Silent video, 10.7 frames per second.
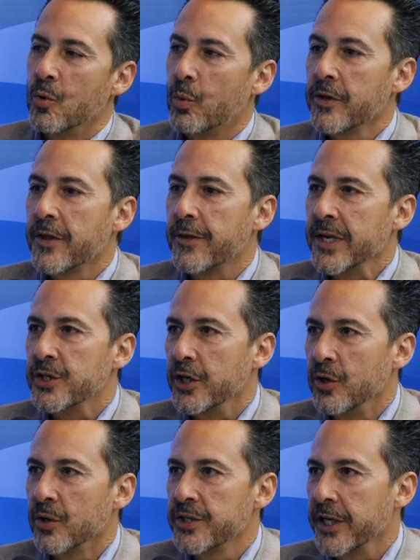One of the things that
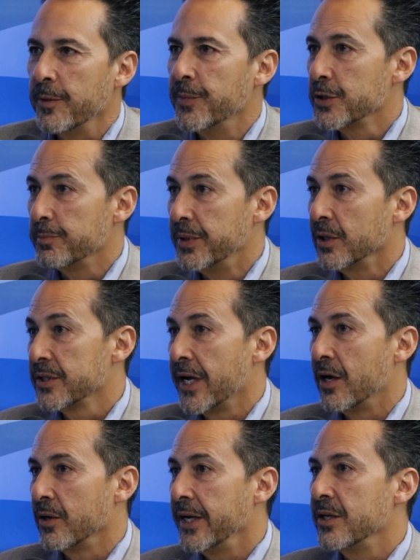your team has built
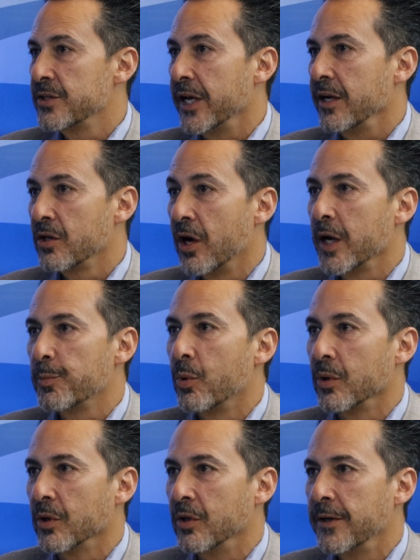out is a client
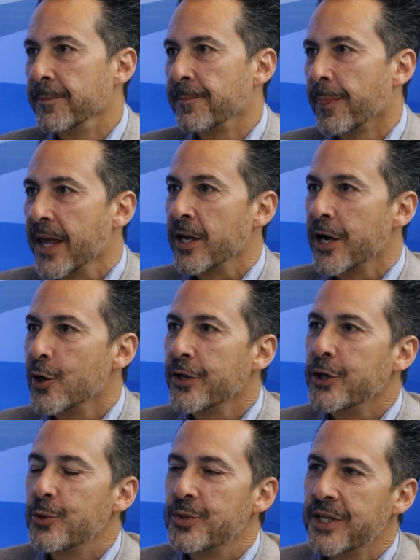portal. And I know that
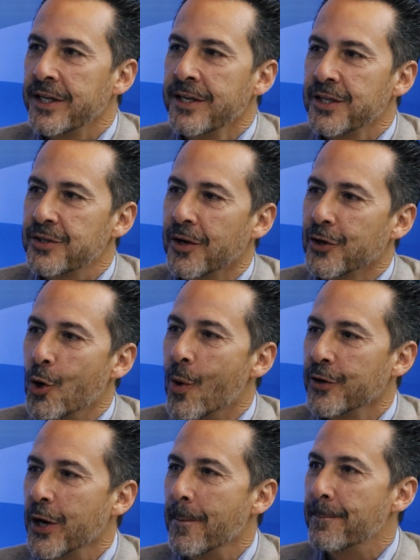you didn't go
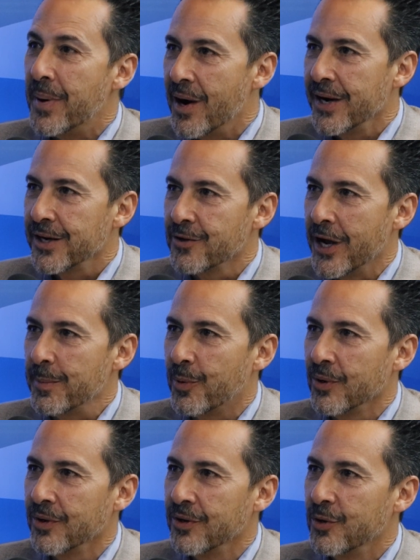out and buy a client
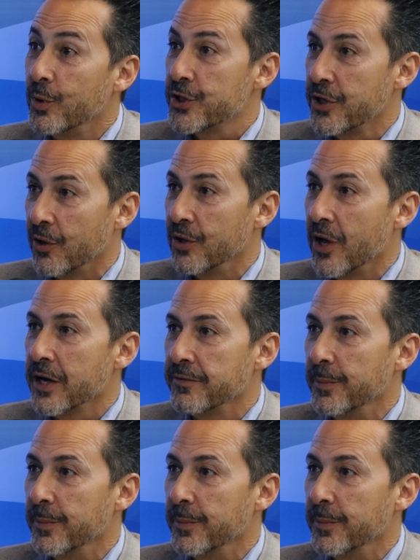portal, which there are a lot of